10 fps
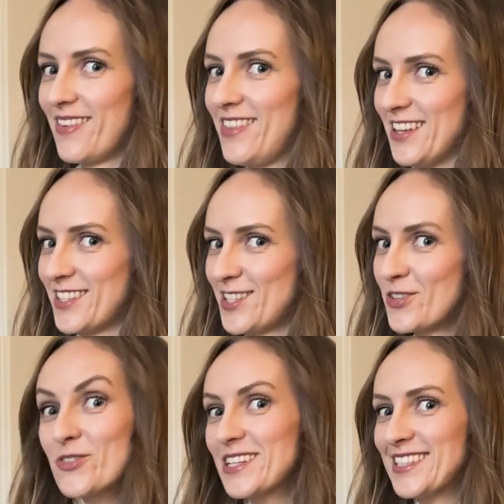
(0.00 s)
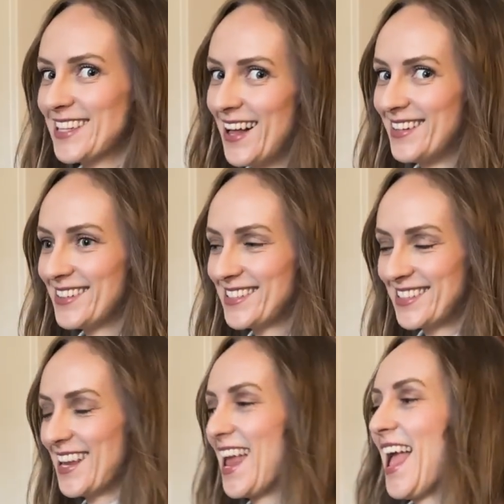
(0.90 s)
that's the result.
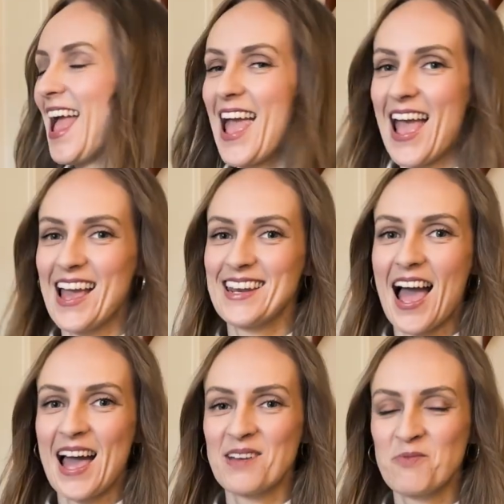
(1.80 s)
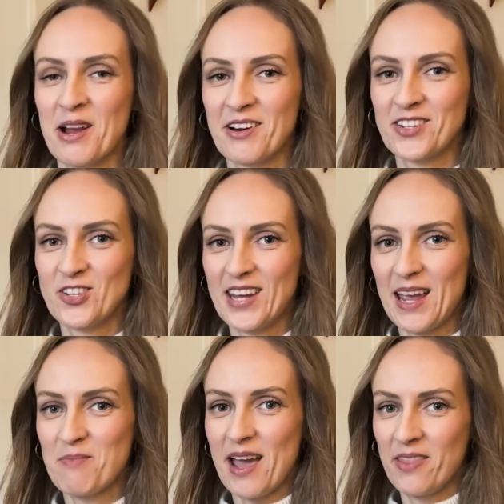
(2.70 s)
And I am wearing today,
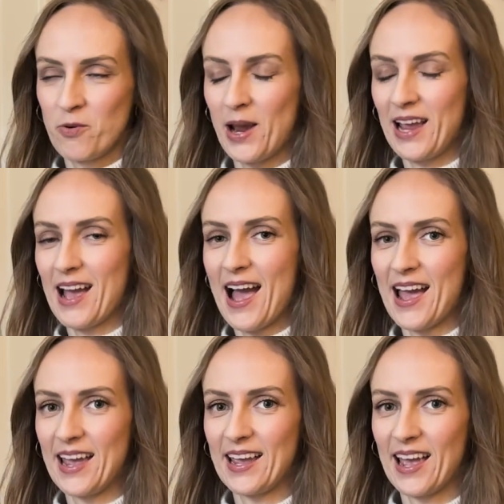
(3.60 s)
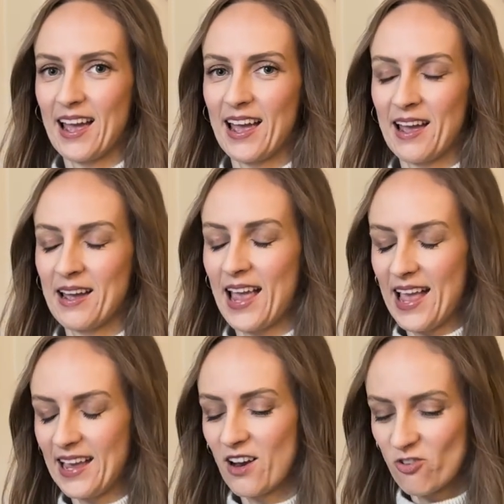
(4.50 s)
by the way, a
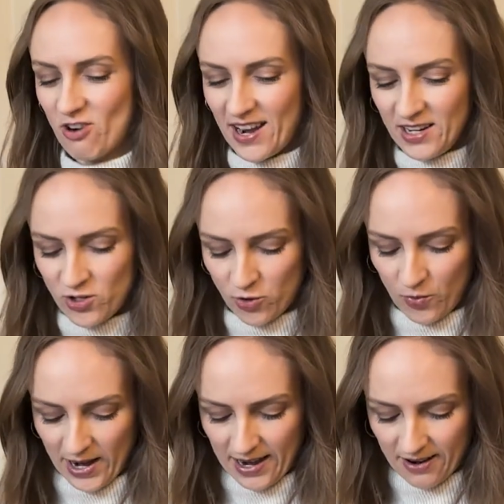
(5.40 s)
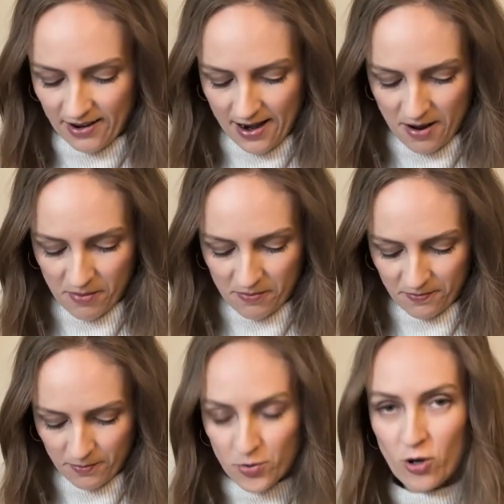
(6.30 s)
ready-to-wear
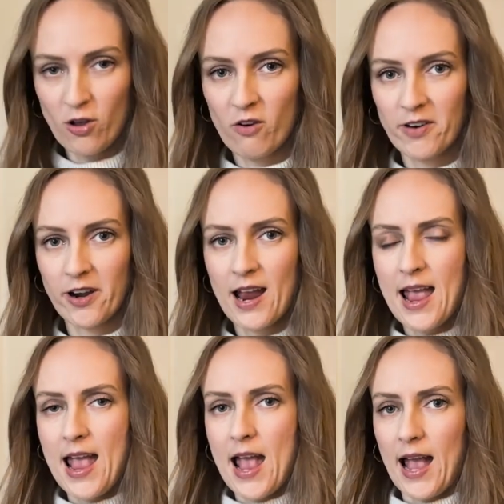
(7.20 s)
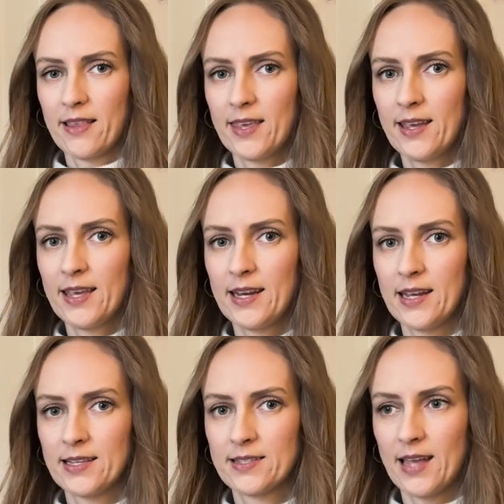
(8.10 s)
pullover. I think it
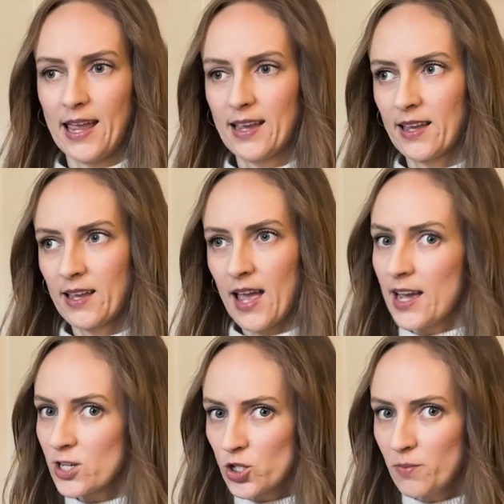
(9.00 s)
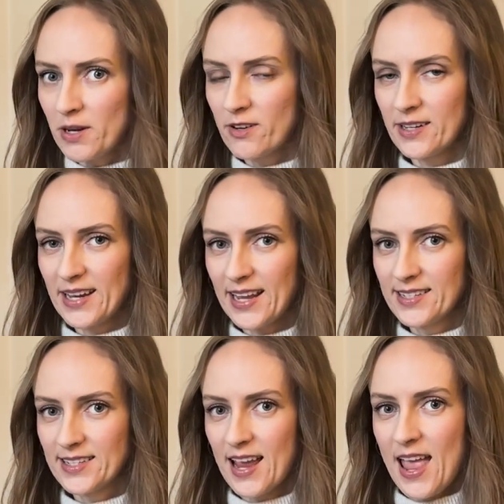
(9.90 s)
is a cashmere knit.